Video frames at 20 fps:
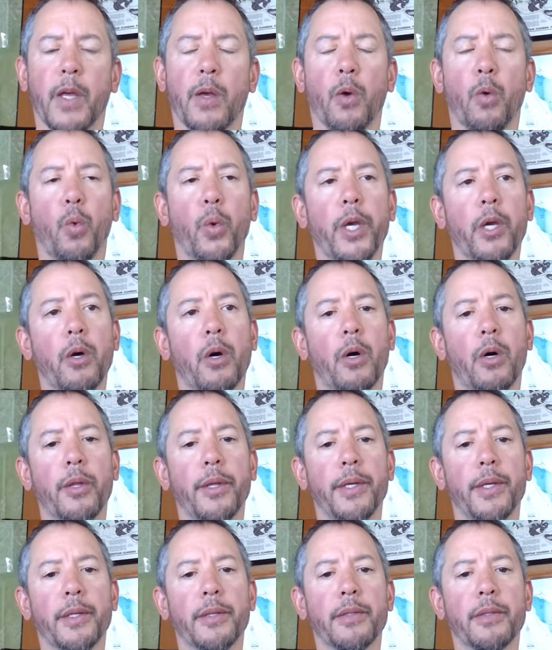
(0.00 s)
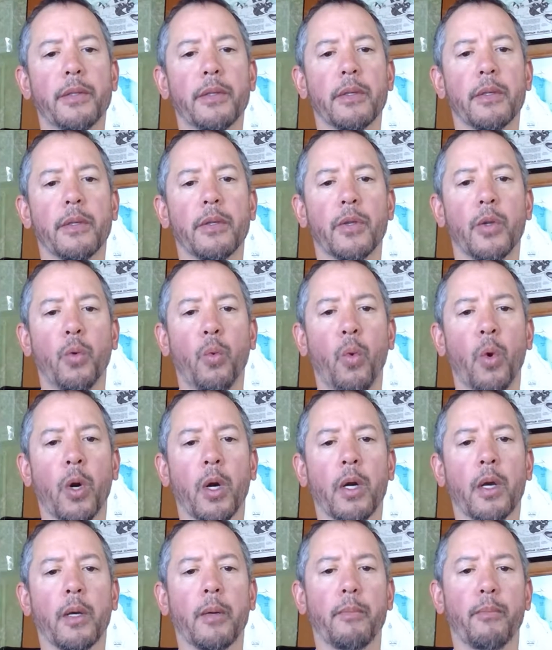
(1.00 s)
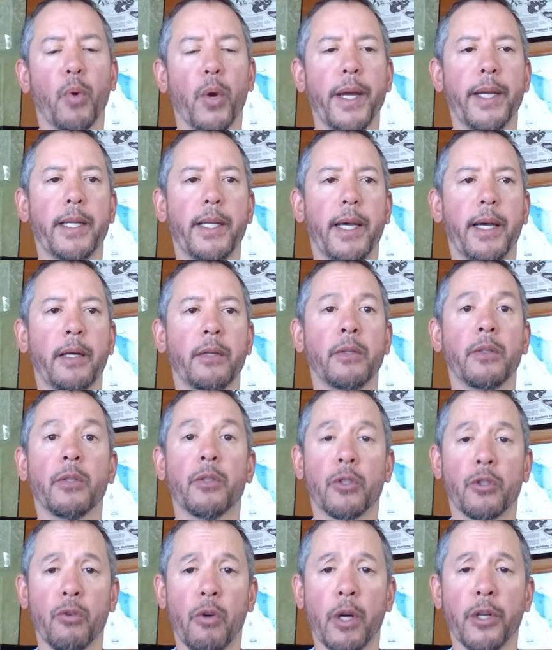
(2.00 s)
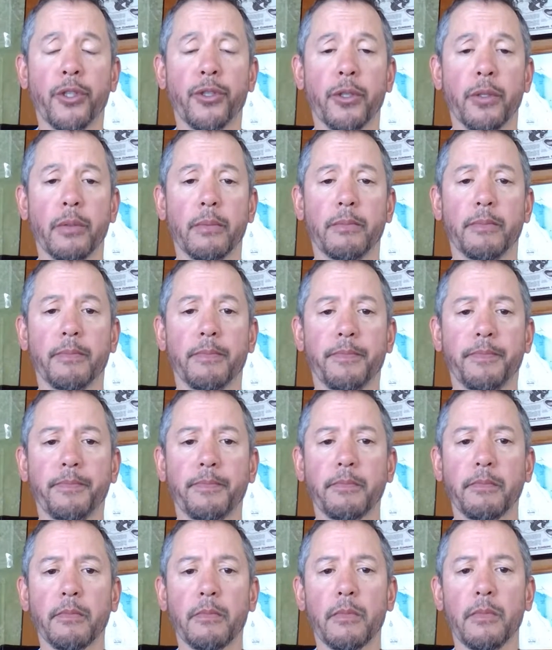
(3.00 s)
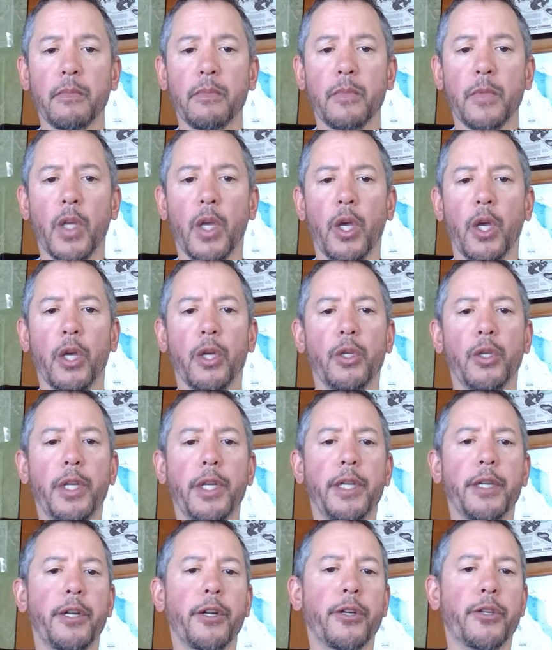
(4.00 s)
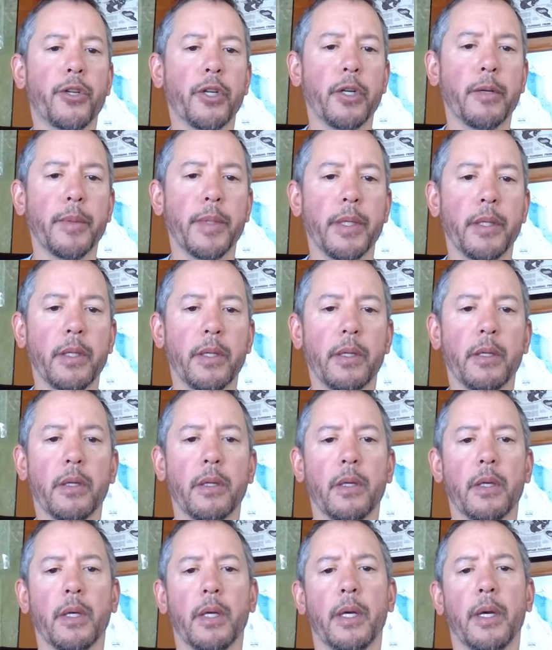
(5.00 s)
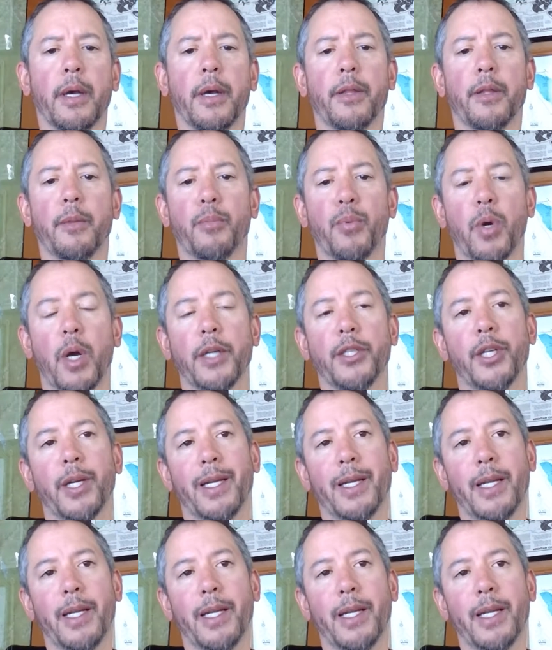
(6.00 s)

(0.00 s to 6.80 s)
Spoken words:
We call this the work breakdown structure. You need to determine the project